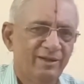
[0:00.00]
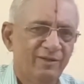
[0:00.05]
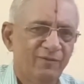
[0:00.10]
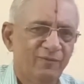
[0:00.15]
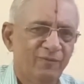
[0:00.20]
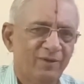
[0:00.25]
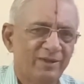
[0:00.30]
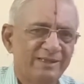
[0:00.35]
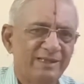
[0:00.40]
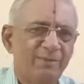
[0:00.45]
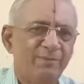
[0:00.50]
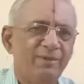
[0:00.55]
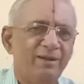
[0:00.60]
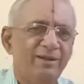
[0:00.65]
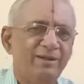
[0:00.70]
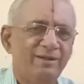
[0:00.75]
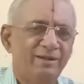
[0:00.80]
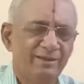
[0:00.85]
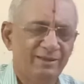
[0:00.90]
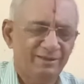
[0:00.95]
For
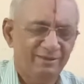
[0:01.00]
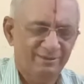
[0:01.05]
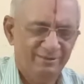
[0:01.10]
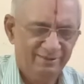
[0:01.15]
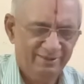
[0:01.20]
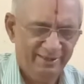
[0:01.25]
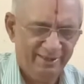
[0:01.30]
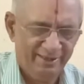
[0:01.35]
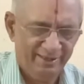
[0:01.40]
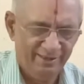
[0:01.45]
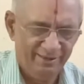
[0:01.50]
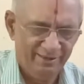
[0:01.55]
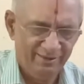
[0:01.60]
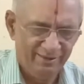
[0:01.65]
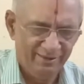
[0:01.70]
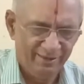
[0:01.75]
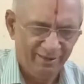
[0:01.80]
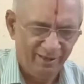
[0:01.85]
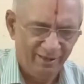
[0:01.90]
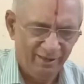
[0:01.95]
example, take
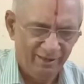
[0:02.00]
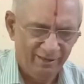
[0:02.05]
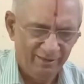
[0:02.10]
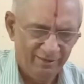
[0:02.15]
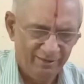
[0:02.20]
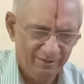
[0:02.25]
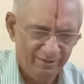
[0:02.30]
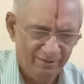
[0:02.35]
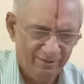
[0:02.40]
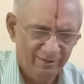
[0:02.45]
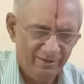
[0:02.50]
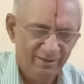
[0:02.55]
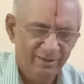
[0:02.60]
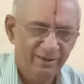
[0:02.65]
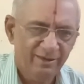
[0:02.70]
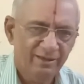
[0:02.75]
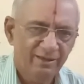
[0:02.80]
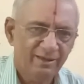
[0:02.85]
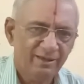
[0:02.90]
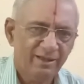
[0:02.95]
a rag,
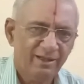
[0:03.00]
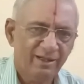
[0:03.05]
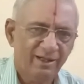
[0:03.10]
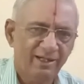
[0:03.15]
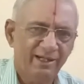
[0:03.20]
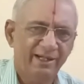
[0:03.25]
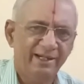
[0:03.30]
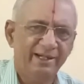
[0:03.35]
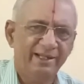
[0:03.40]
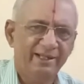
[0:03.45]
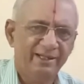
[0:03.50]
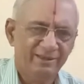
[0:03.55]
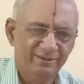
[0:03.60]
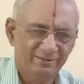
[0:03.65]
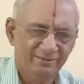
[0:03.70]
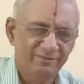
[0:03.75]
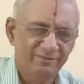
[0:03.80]
Kalyani.